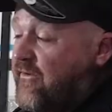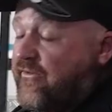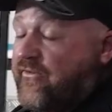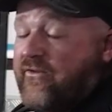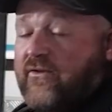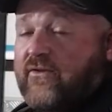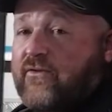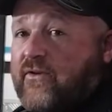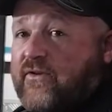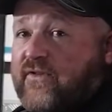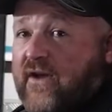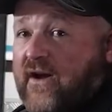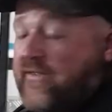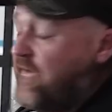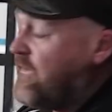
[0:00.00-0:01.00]
As soon as I
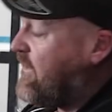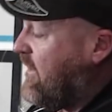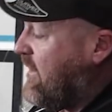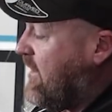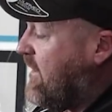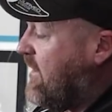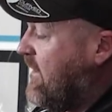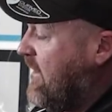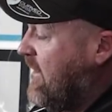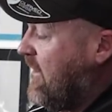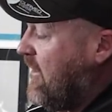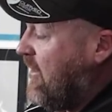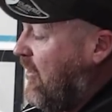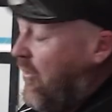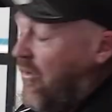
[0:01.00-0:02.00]
start this car,
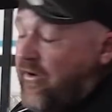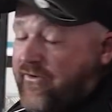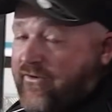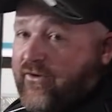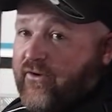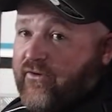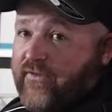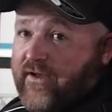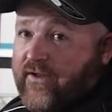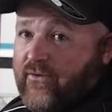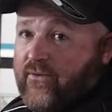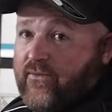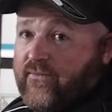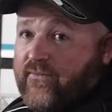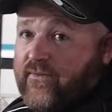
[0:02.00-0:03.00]
I turn that
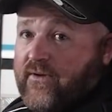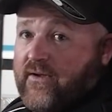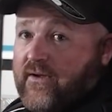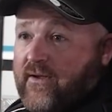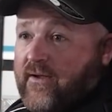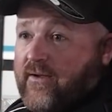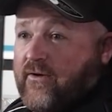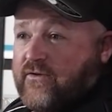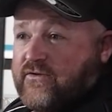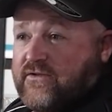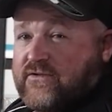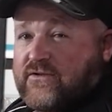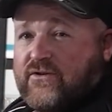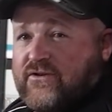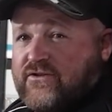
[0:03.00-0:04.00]
off. Because
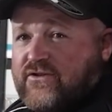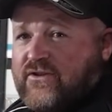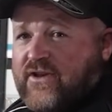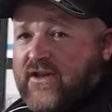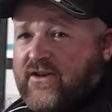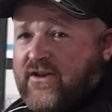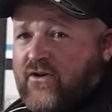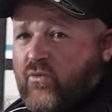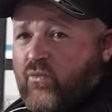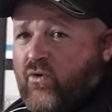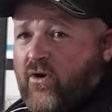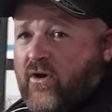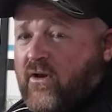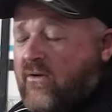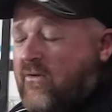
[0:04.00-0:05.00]
as soon as you get near a
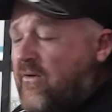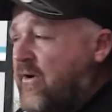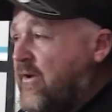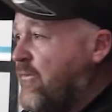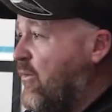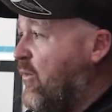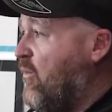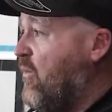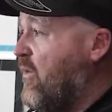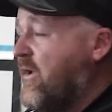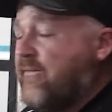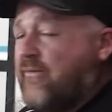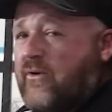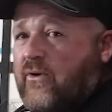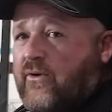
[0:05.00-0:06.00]
white line or
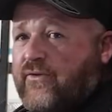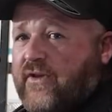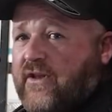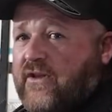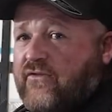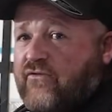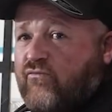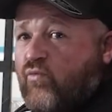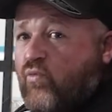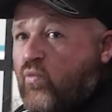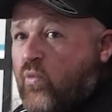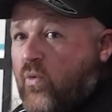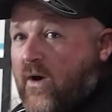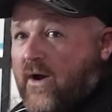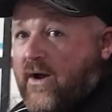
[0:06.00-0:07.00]
whatever else, it is
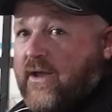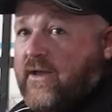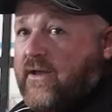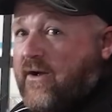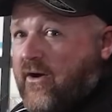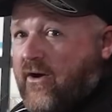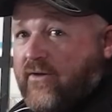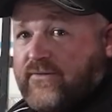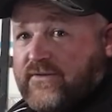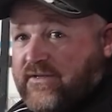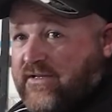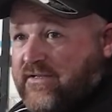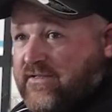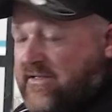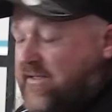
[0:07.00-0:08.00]
way
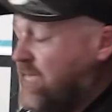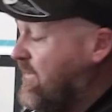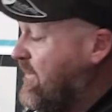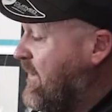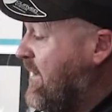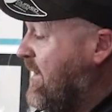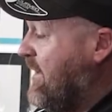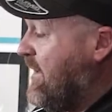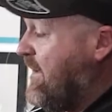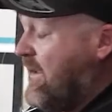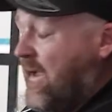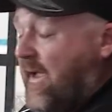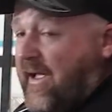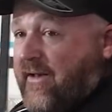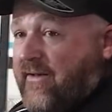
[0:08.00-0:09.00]
oversensitive.
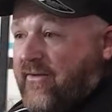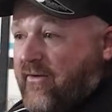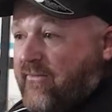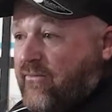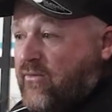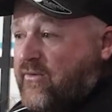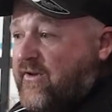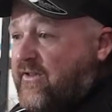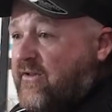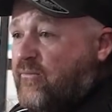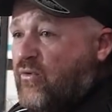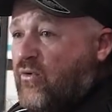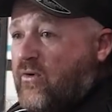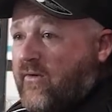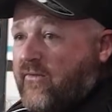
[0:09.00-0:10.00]
And I've looked in the
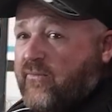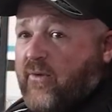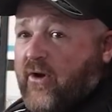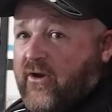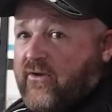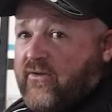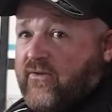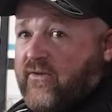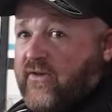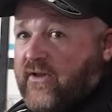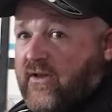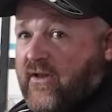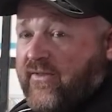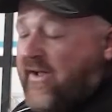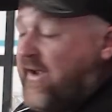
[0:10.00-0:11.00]
book, I've spoken to the
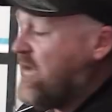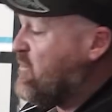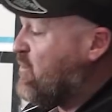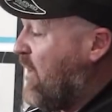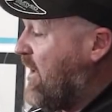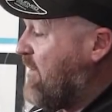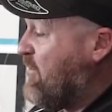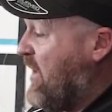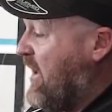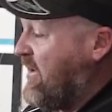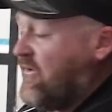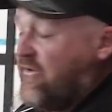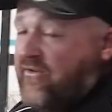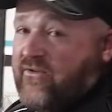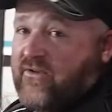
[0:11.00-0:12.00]
dealer, that is one
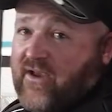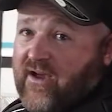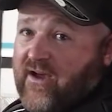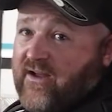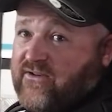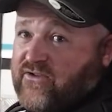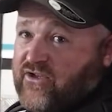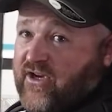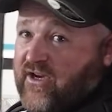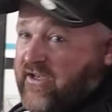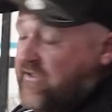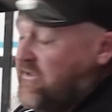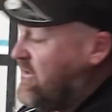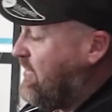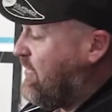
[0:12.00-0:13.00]
button you can't
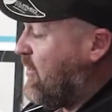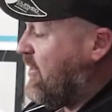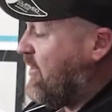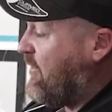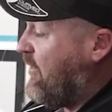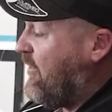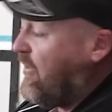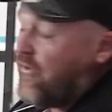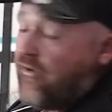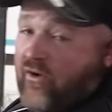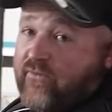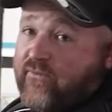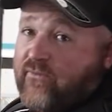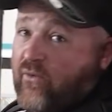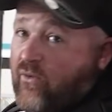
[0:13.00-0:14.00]
change. You've got to turn it
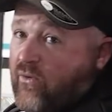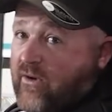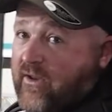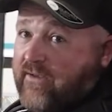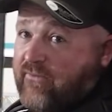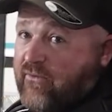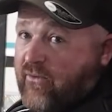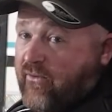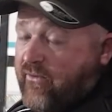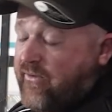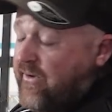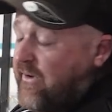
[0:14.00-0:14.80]
off or leave it on.